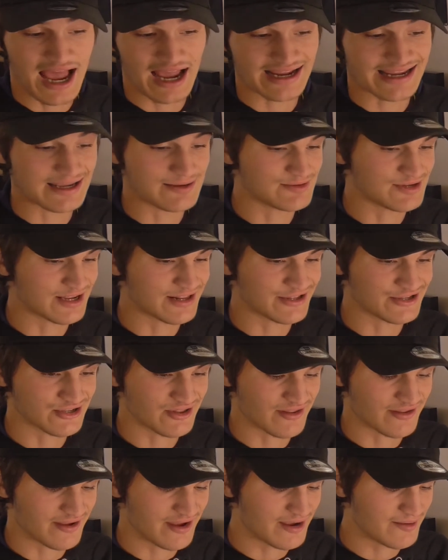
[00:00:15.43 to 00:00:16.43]
I keep saying this
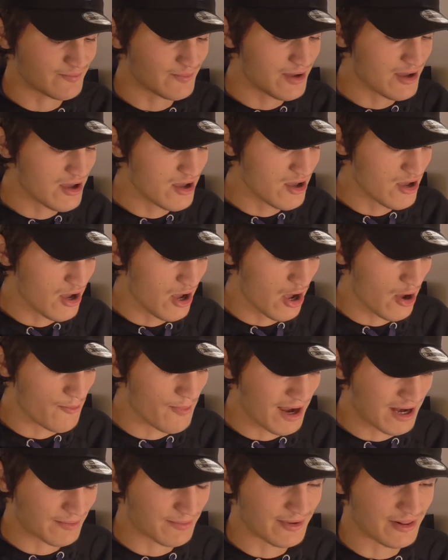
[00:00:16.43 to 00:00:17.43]
all the time.
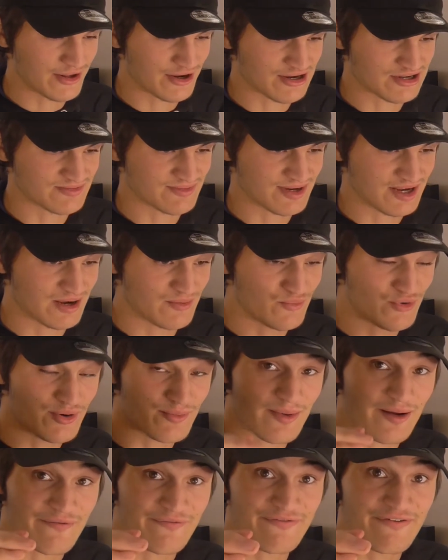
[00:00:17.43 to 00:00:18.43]
Mac Miller has become one
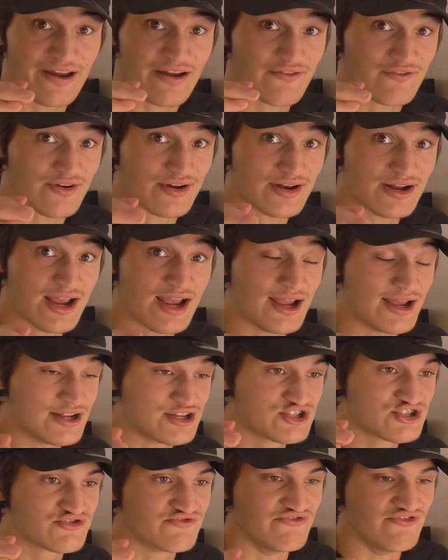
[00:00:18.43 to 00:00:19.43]
of my favorite
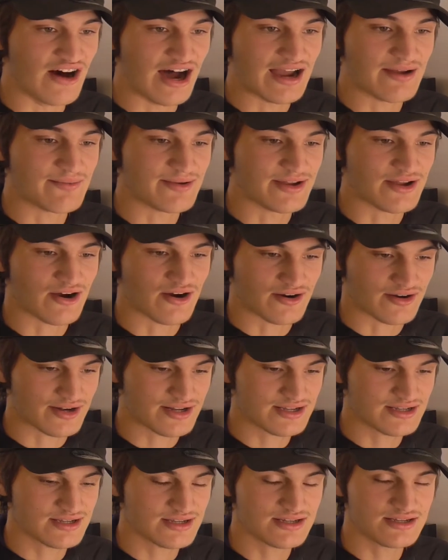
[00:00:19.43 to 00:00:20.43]
vibey
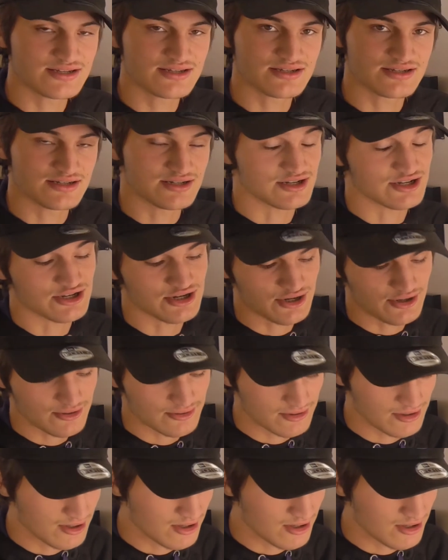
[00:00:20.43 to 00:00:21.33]
artists, you know?